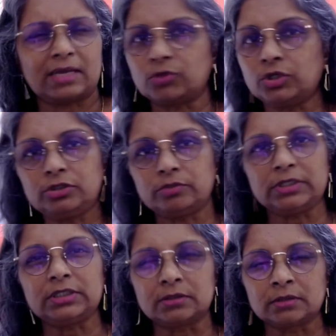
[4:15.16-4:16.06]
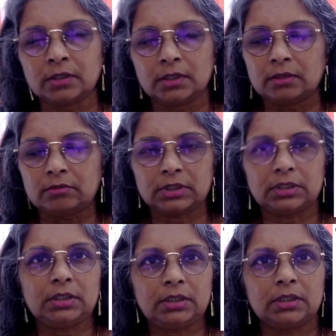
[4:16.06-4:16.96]
i'm going to be this
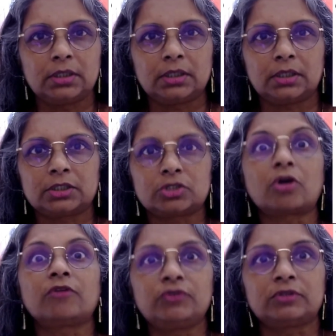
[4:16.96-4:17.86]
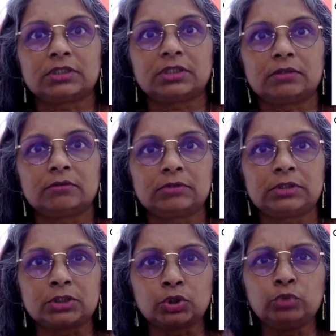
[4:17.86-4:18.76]
really a sorrowful Christian with
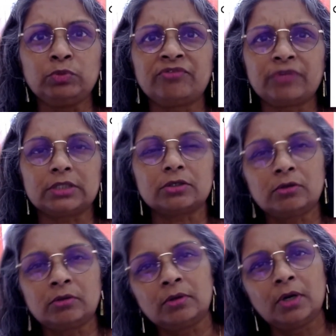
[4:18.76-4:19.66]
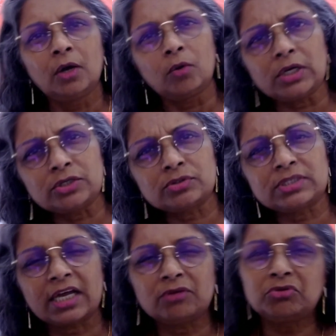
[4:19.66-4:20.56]
this gloomy face. Oh, why so
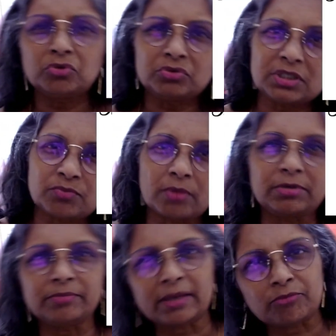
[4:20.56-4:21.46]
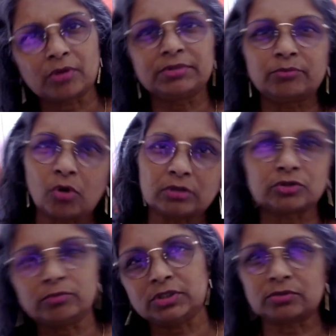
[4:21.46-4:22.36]
sad? Oh no, this problem, that problem, all
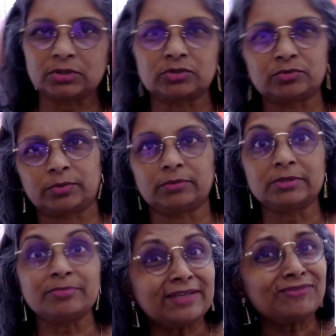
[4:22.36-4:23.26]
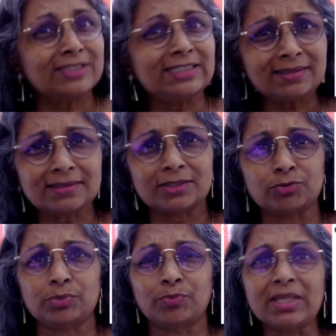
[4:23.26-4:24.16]
so many, so many, so many problems. But if Jesus is
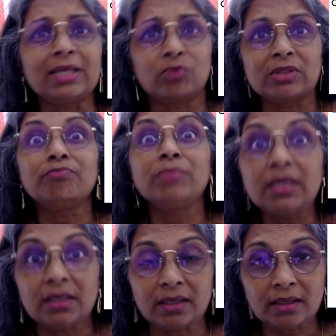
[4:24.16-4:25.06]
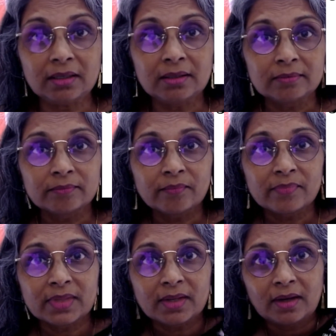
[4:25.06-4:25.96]
with me, with me,
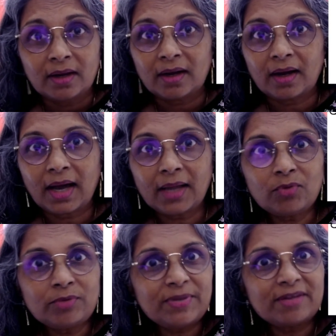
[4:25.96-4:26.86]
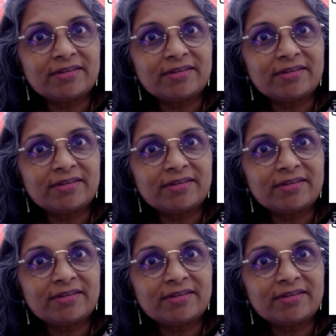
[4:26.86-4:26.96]
I would be